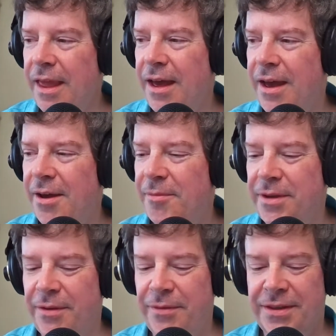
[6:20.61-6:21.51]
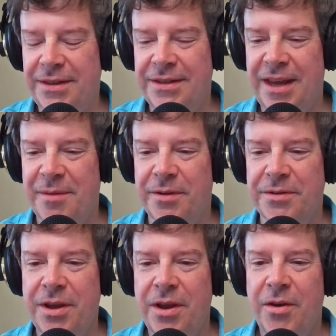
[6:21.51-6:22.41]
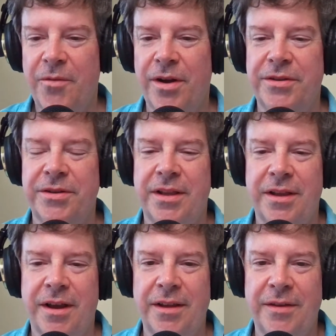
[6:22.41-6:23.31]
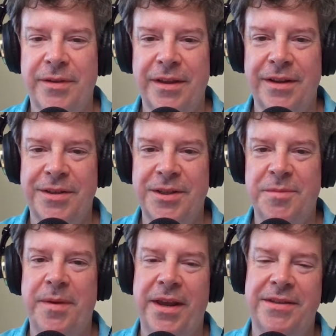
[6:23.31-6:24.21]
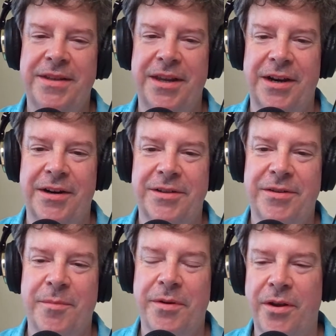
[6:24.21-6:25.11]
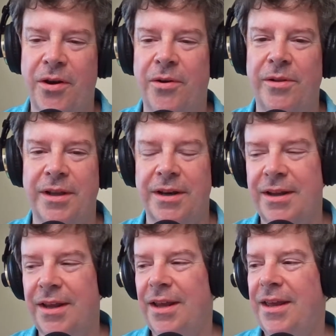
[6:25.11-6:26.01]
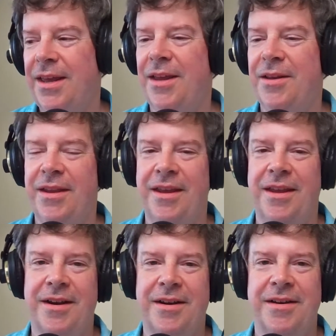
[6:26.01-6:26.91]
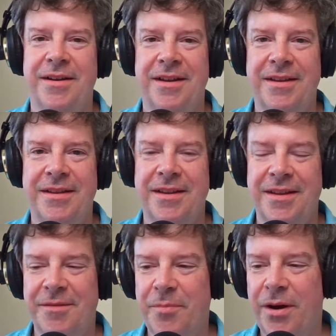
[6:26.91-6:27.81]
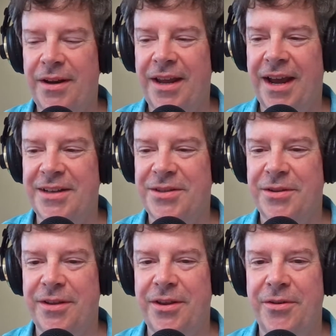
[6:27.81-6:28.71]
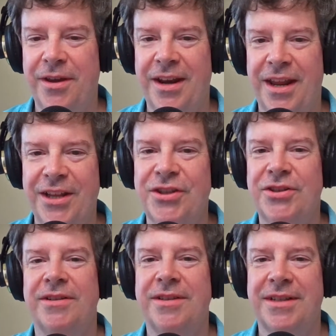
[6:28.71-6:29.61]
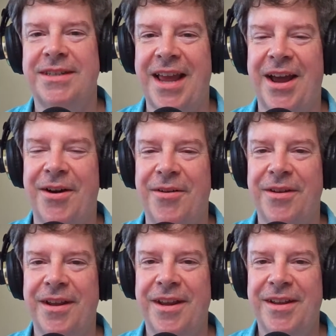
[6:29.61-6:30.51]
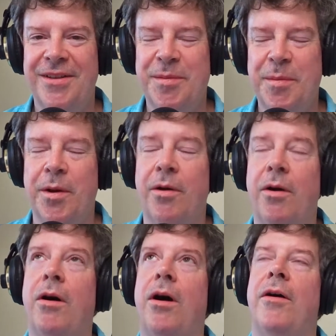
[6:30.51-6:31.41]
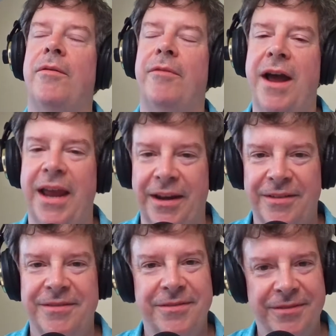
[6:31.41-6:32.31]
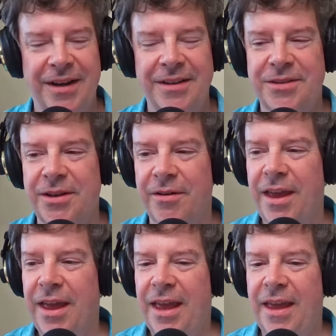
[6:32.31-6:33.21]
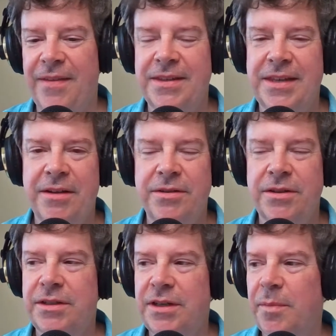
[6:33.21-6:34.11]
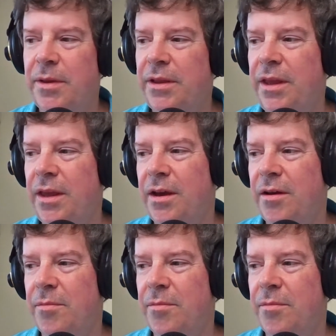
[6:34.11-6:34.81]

and giving these examples, what I'll do is I'll leave a little space here. So I'll put a colon in the podcast so that you can insert the sound. So people go, oh, right. So, and these sounds are typically